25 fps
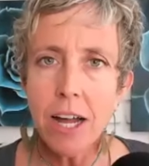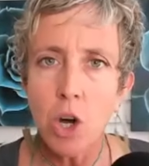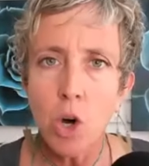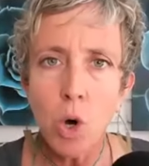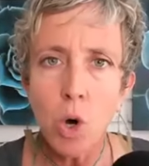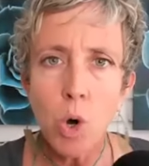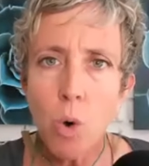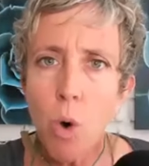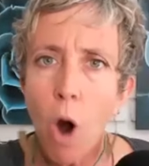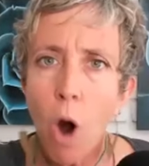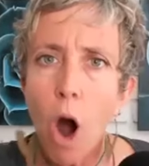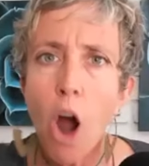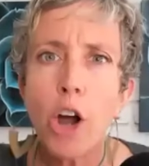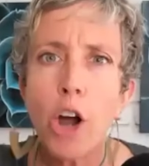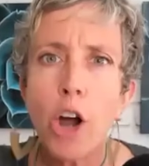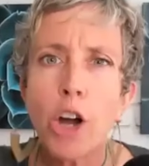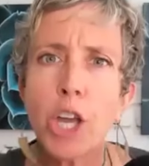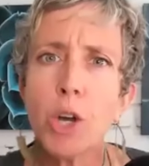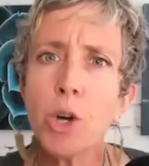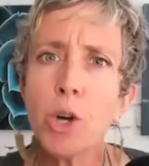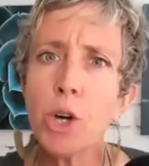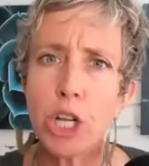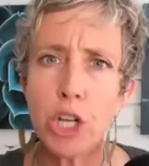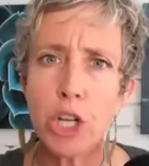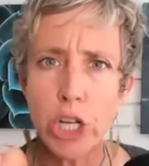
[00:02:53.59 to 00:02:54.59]
Who are
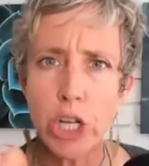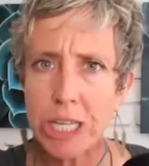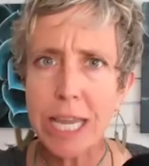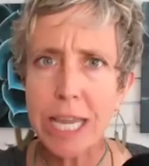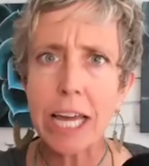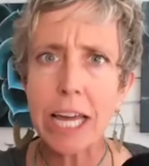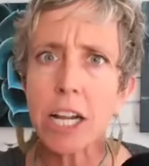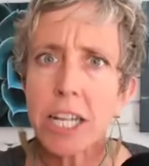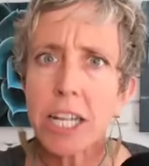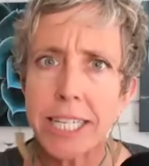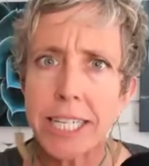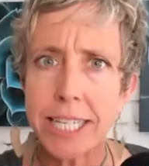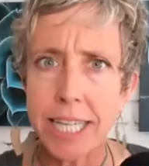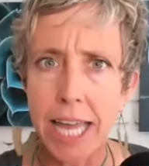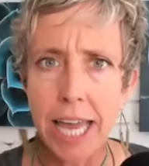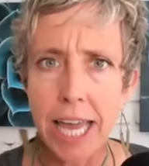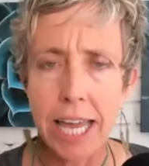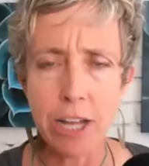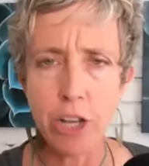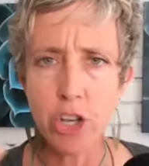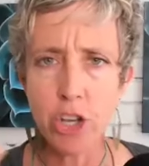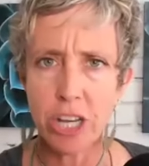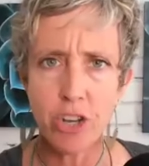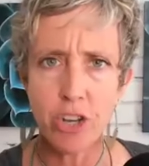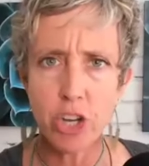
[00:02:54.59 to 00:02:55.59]
you to just get on
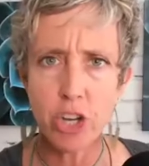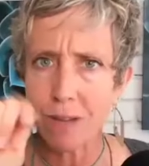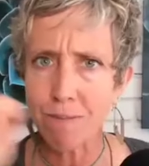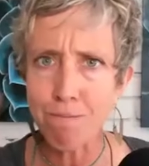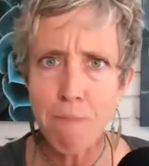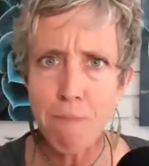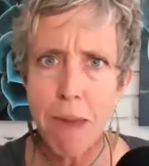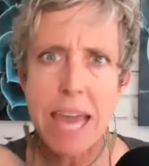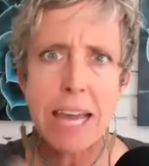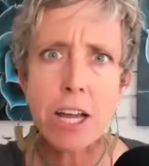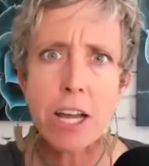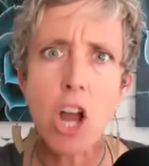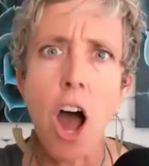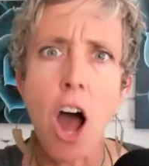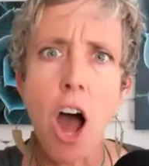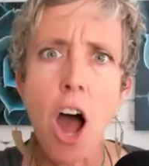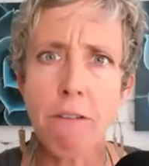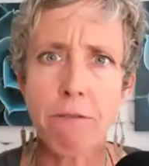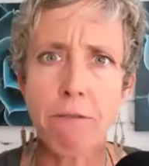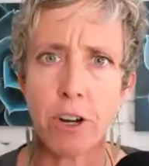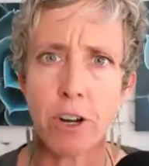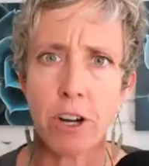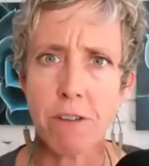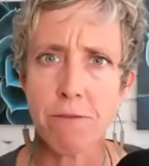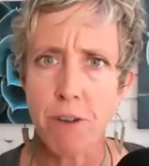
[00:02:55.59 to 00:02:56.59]
stage and just make an
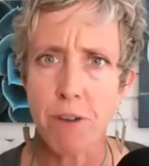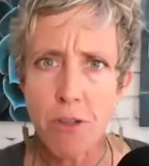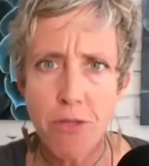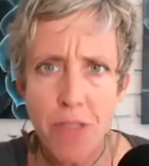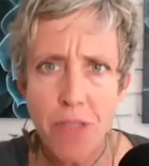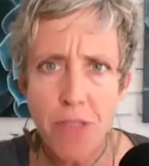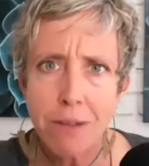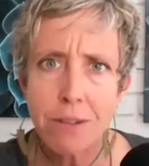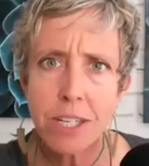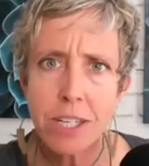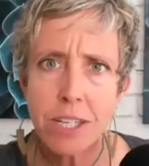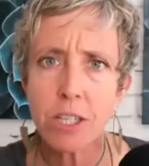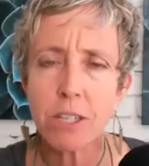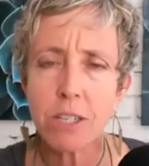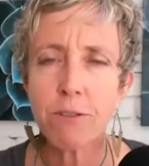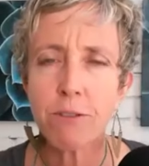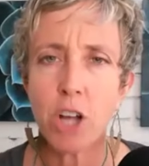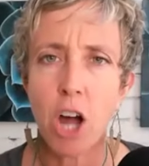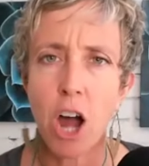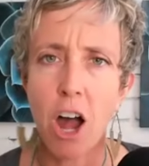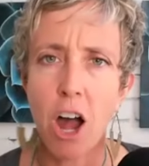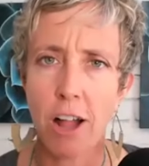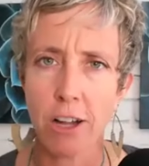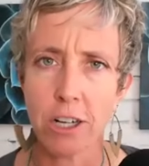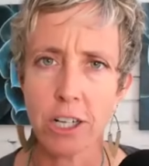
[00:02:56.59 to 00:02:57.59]
offer for thousands of
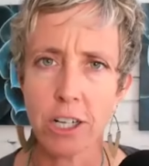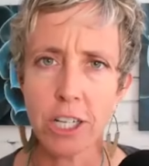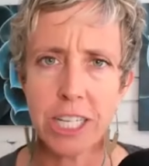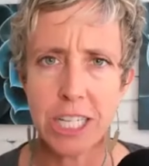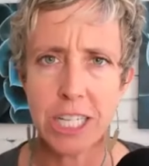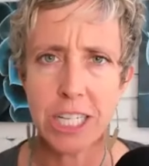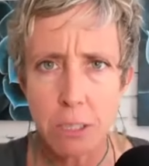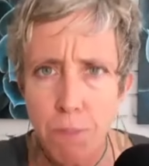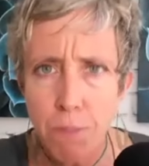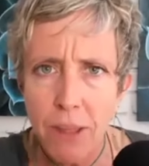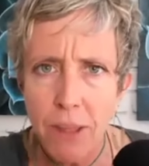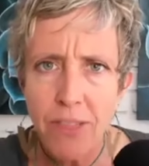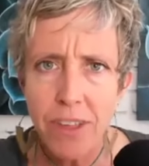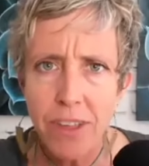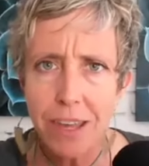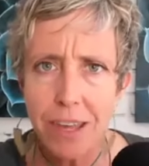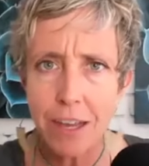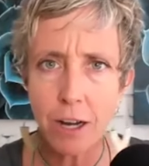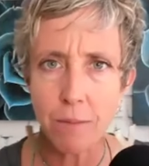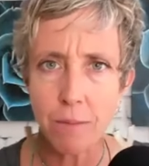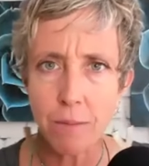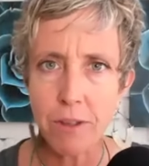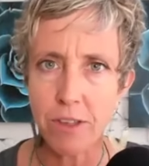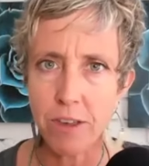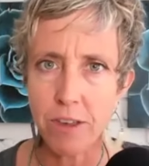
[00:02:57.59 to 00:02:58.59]
dollars to spend the
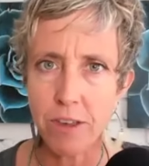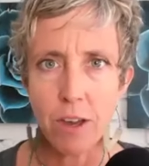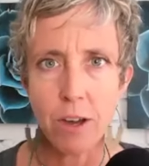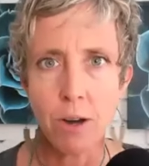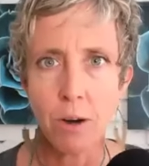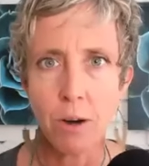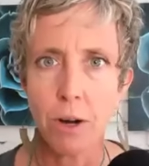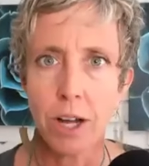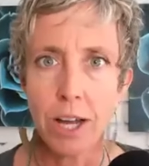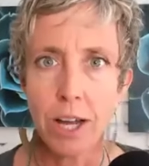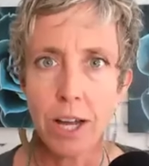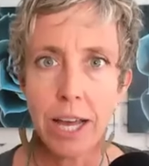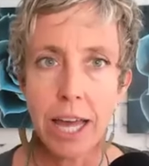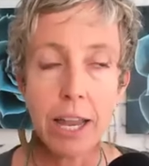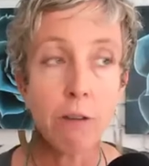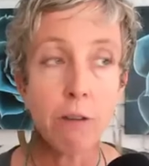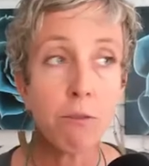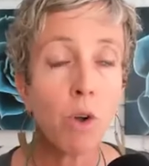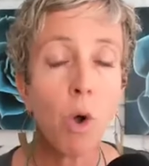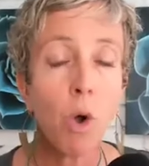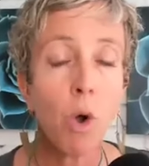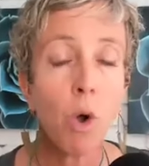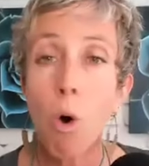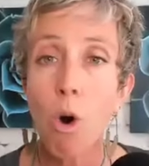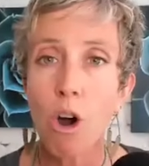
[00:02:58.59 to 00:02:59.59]
year with you?" And of
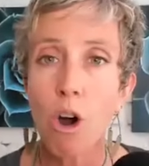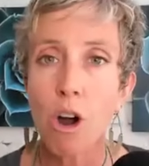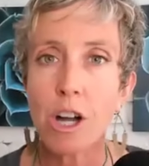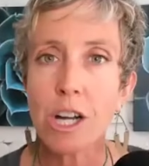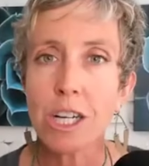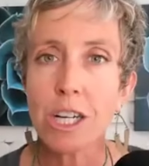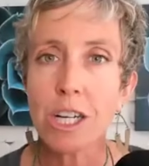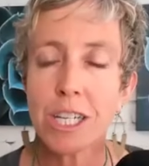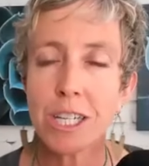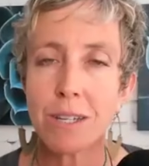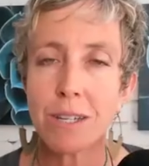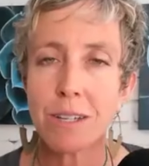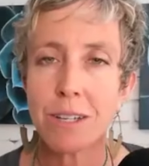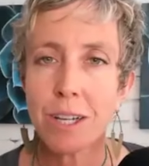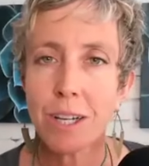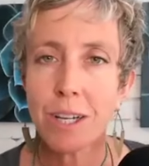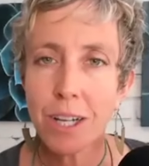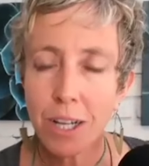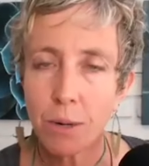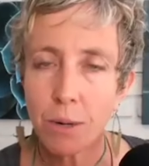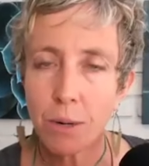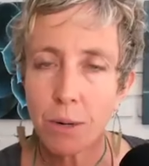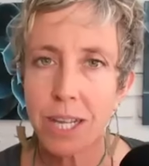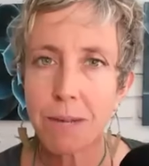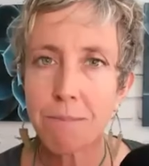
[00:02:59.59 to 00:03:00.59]
course,
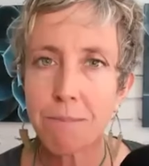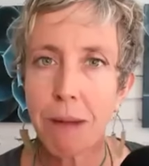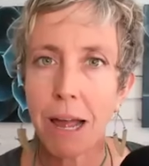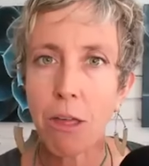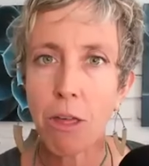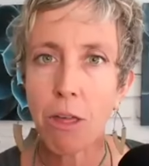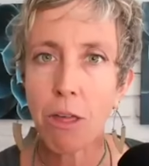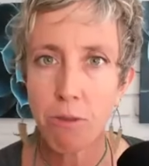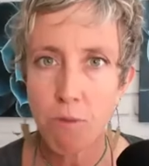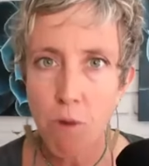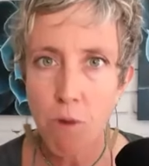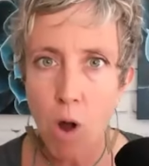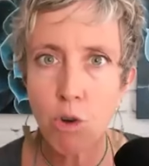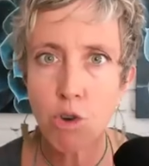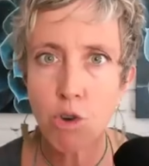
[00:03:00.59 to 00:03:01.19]
it was like my throat